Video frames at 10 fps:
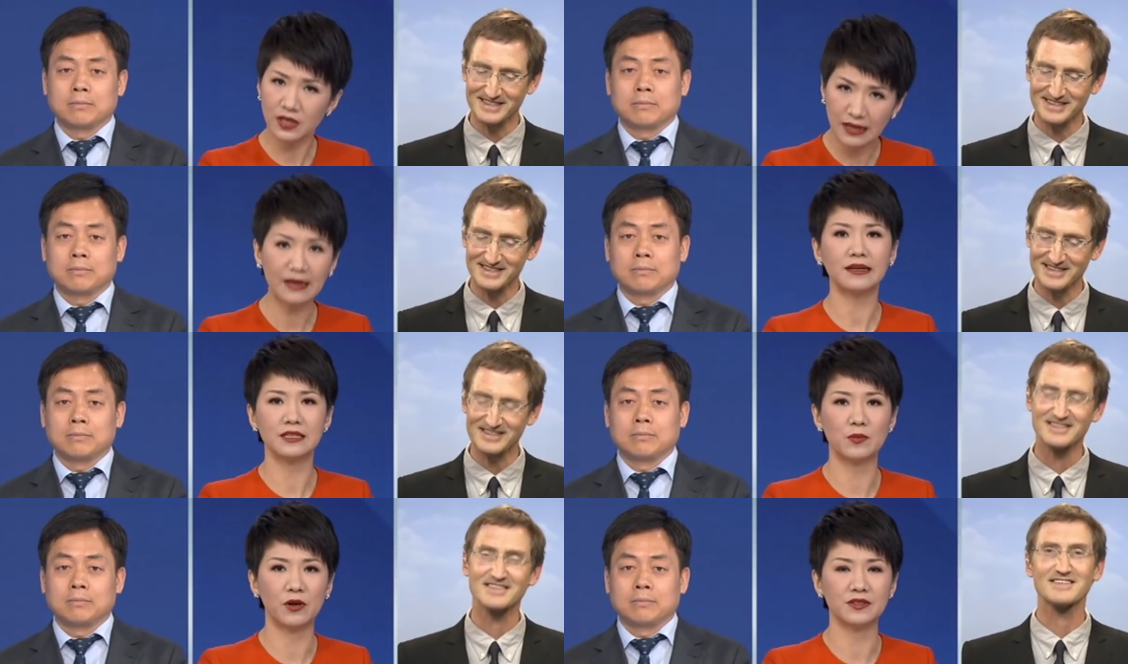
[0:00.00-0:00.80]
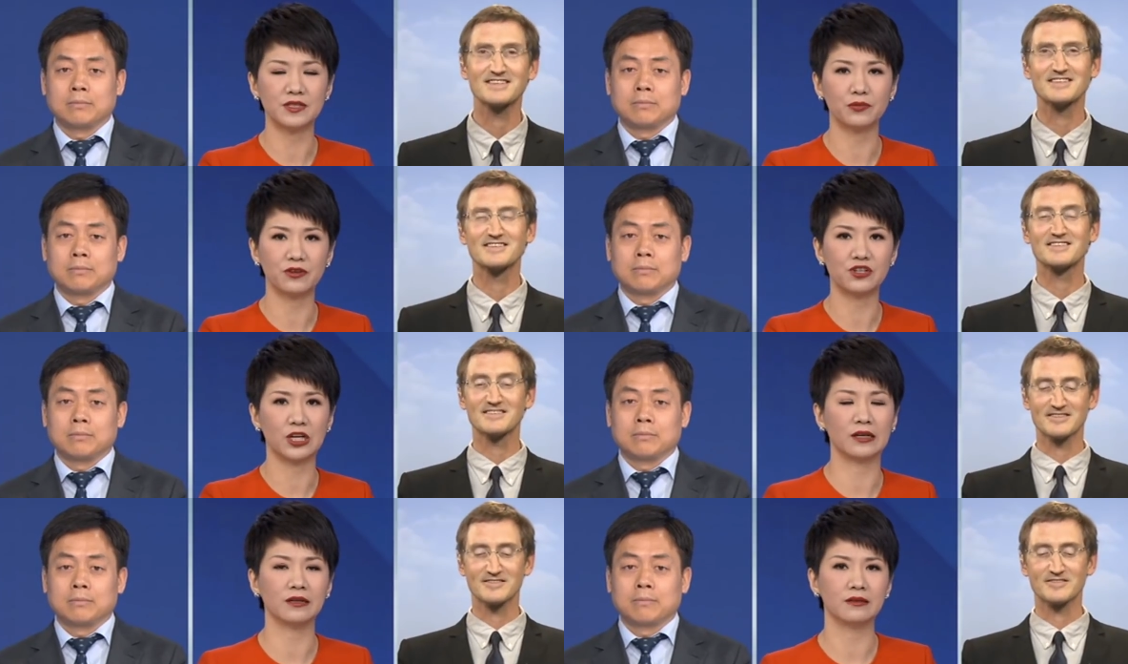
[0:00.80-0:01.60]
Speaker 1: align its policy with
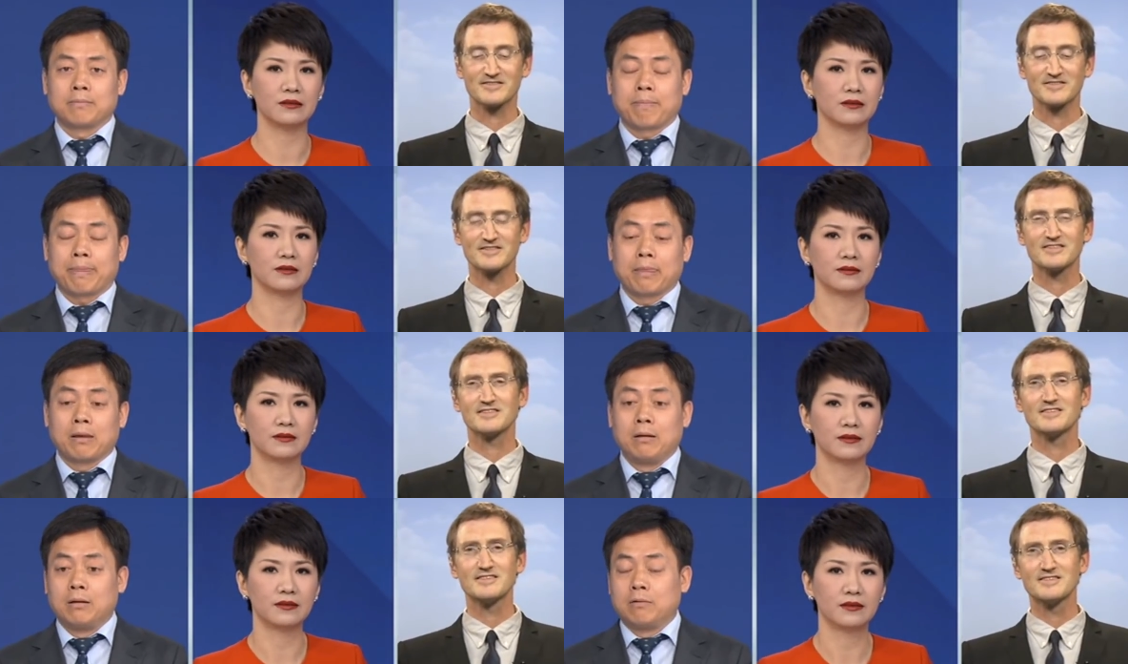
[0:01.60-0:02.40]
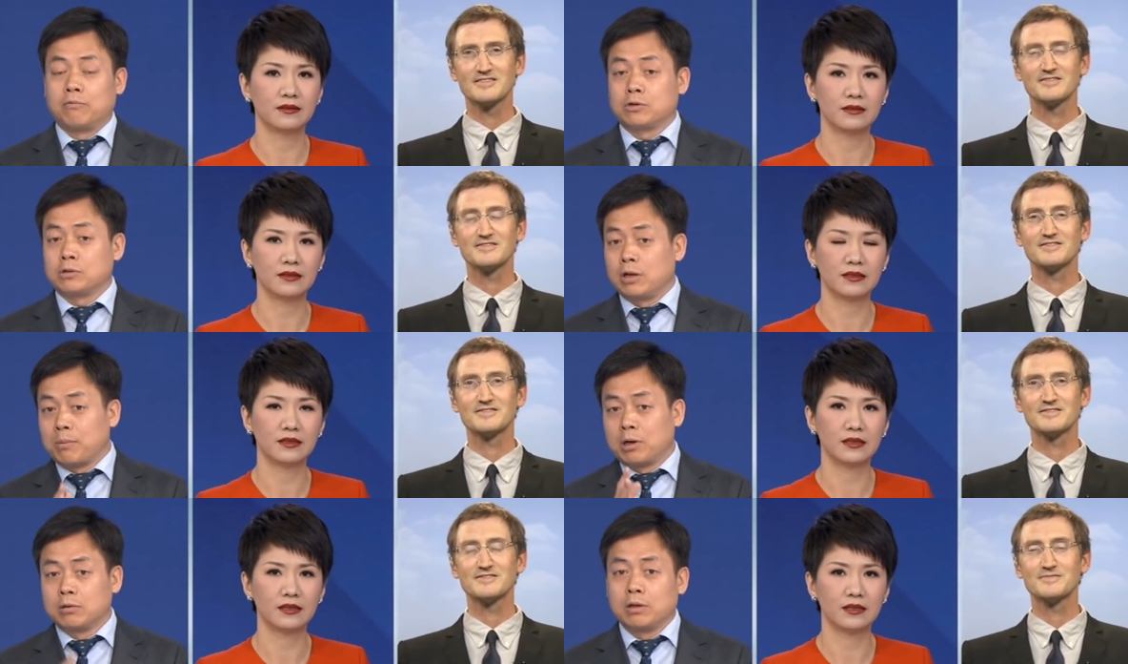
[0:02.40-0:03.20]
China?
Speaker 2: Firstly,
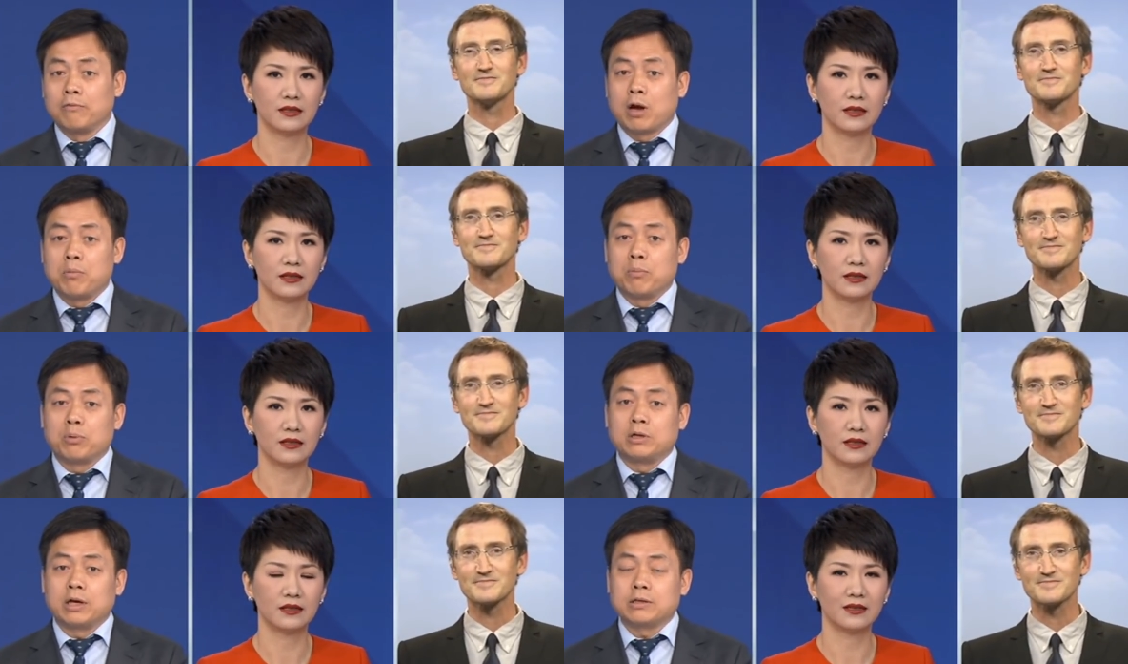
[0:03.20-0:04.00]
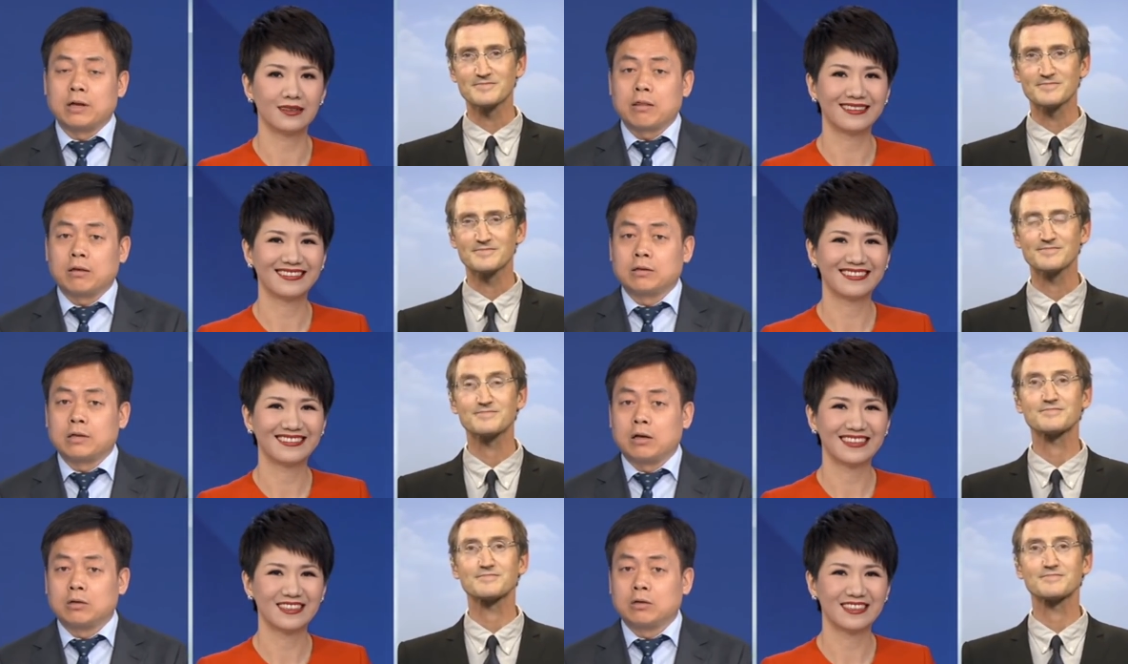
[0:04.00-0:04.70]
about the environment protection, I think that China